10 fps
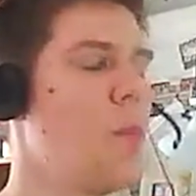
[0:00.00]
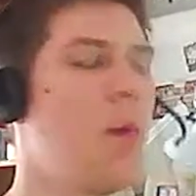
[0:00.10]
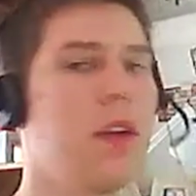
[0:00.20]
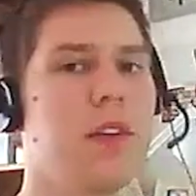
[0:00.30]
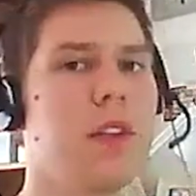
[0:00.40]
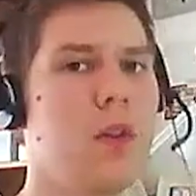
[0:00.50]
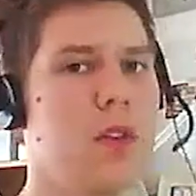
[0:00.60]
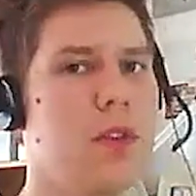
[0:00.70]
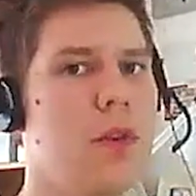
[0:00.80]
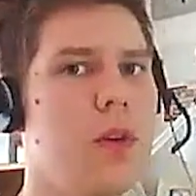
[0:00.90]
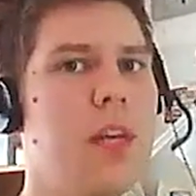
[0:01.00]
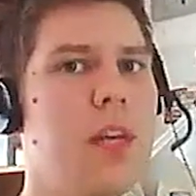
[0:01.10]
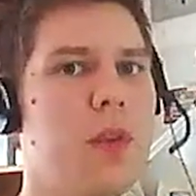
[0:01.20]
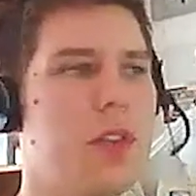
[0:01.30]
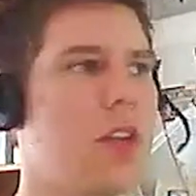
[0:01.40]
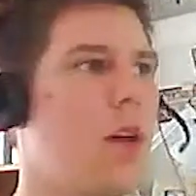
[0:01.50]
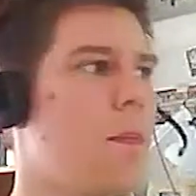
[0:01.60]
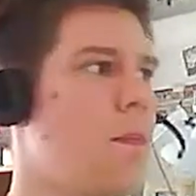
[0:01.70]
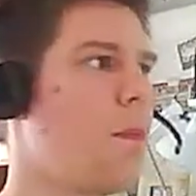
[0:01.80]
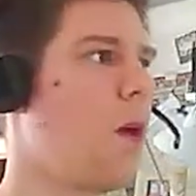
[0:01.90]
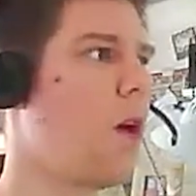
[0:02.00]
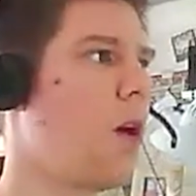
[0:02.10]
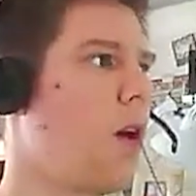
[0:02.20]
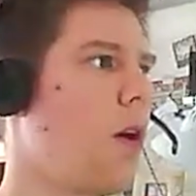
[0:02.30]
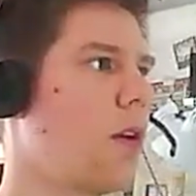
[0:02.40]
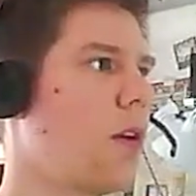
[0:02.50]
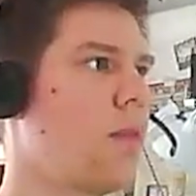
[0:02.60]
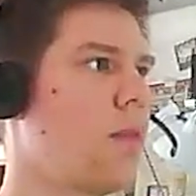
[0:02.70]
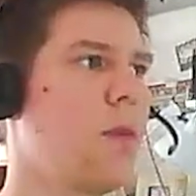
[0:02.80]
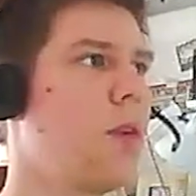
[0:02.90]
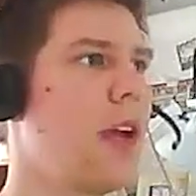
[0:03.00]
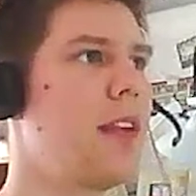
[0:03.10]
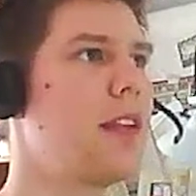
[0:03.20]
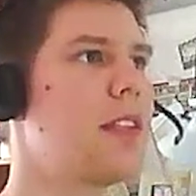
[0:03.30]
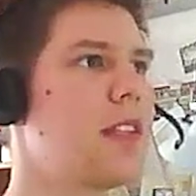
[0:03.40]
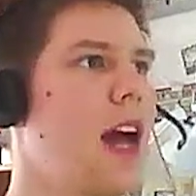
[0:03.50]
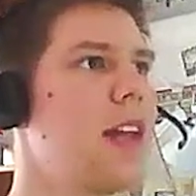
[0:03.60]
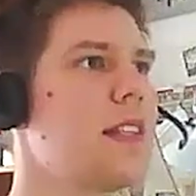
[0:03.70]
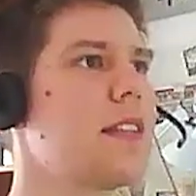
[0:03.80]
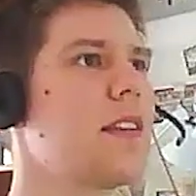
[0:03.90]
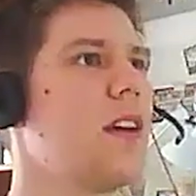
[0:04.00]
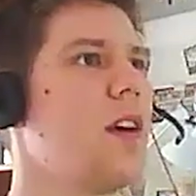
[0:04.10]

But it also enables some great insights.